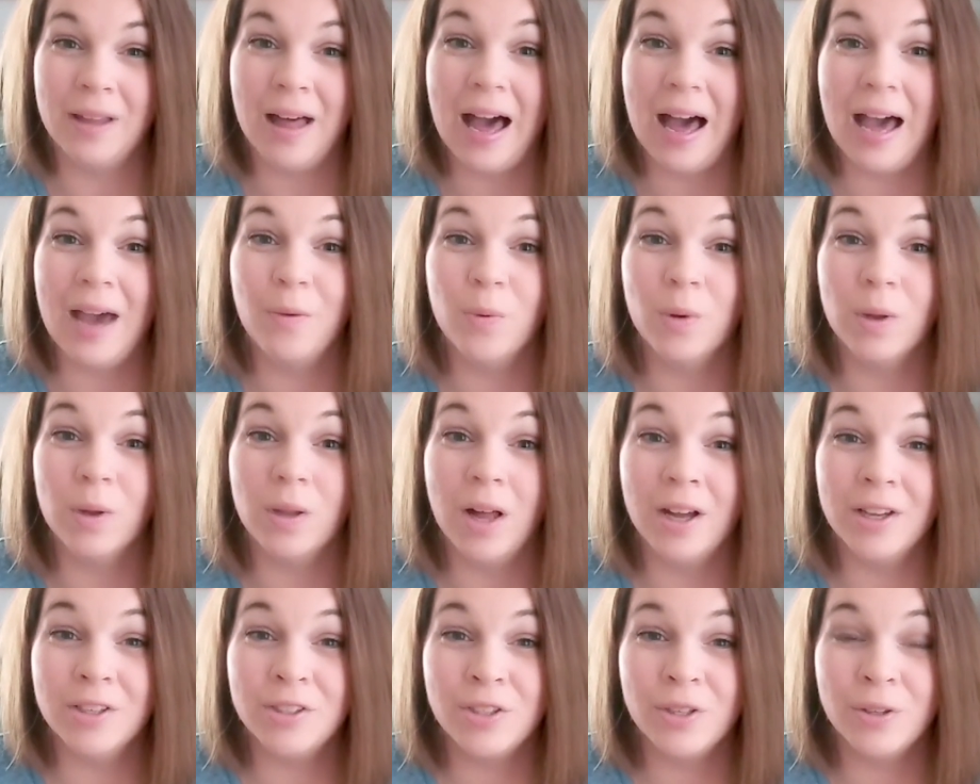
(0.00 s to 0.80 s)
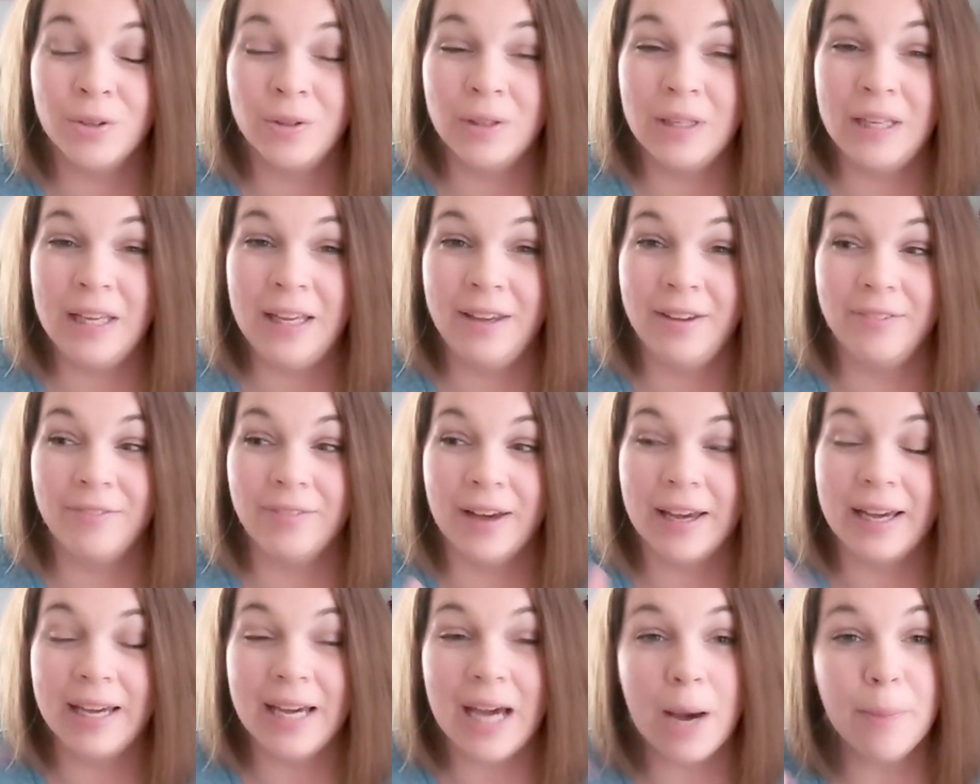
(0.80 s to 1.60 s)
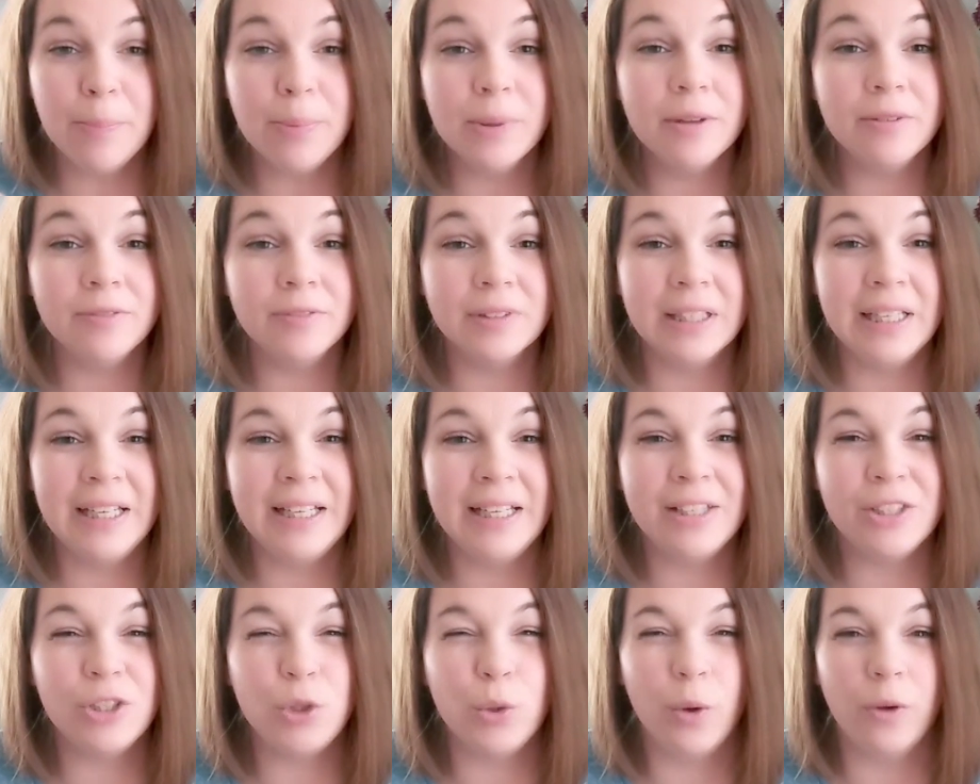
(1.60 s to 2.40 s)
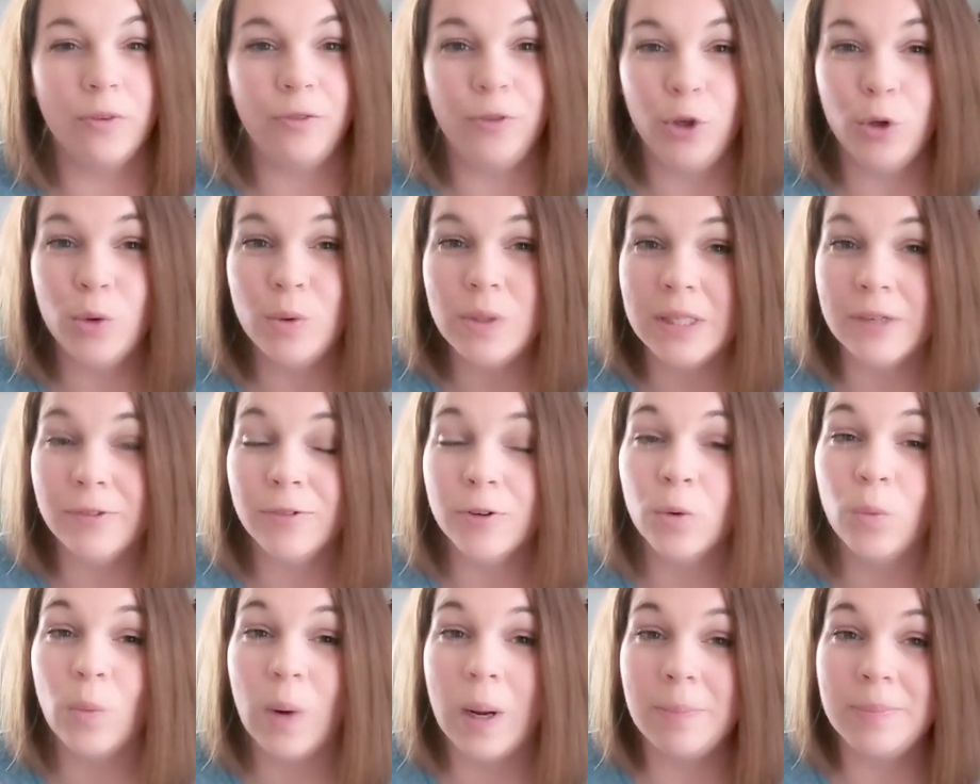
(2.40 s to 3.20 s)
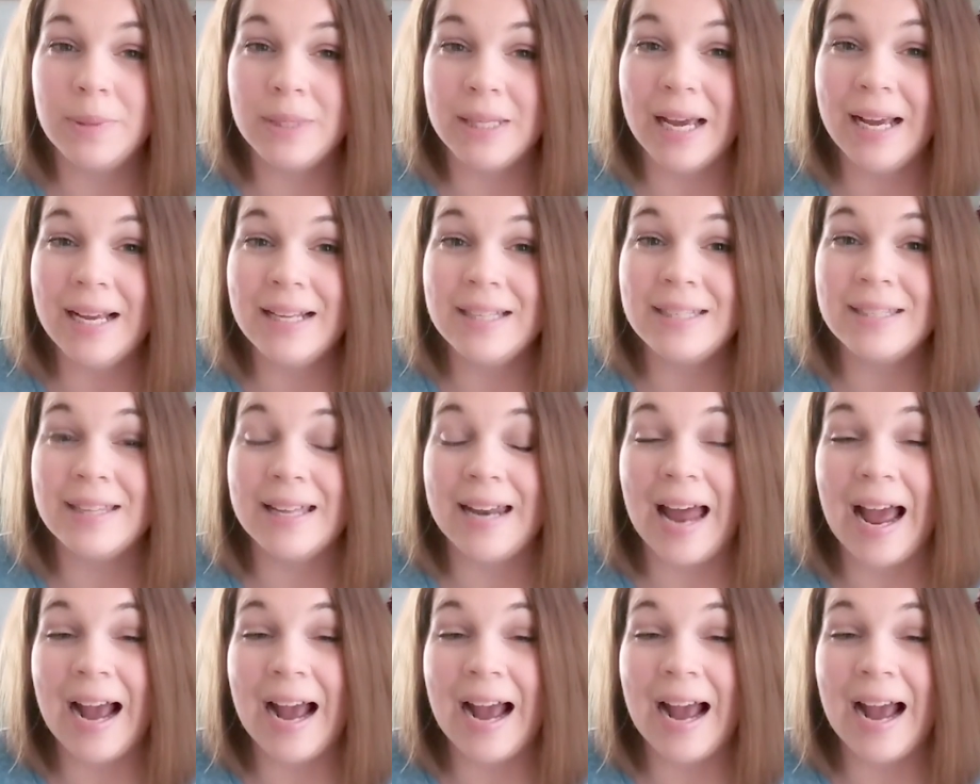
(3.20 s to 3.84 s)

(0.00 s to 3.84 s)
I will also leave a couple of links to a few different websites that